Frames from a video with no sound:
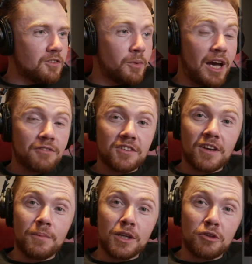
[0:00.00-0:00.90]
And so we have
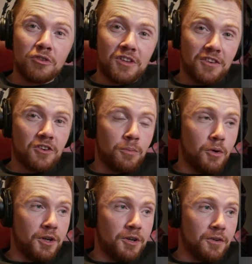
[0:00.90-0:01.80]
this coming through
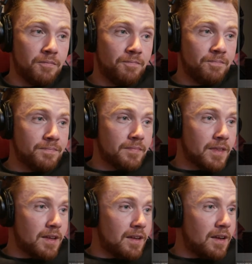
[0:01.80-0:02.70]
desktop audio.
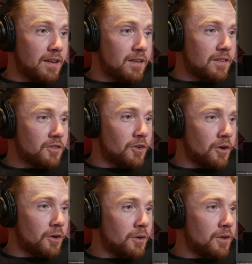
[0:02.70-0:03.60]

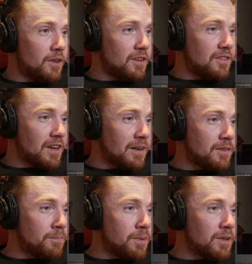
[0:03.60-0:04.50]
So this,
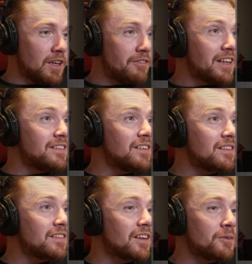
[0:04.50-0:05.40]
I believe I
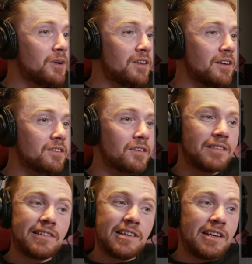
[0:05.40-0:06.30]
didn't set to anything
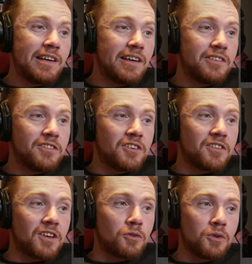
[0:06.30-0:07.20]
else. This is
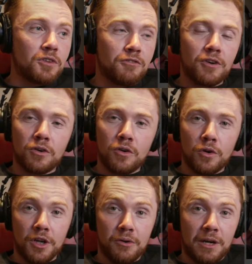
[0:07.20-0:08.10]
just set to a
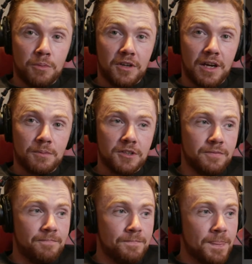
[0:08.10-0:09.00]
default audio output
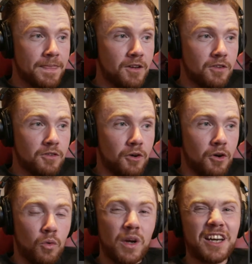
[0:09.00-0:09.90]
capture.
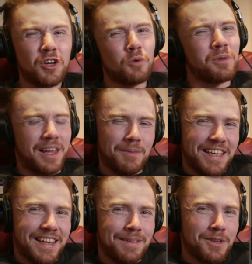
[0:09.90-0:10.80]
So when I go play
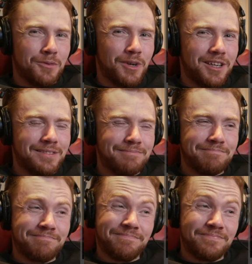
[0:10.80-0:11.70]
my game as well,
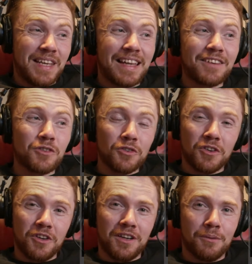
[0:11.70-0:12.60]
that's
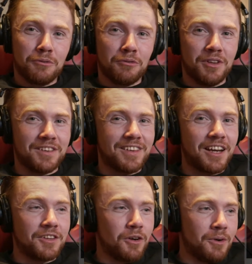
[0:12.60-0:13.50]
also going to come through
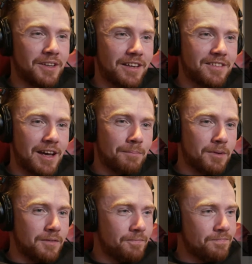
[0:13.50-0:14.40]
this, and I don't want that to
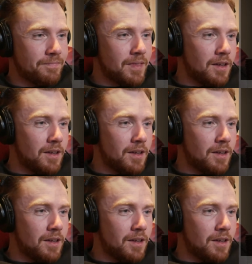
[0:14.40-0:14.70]
happen.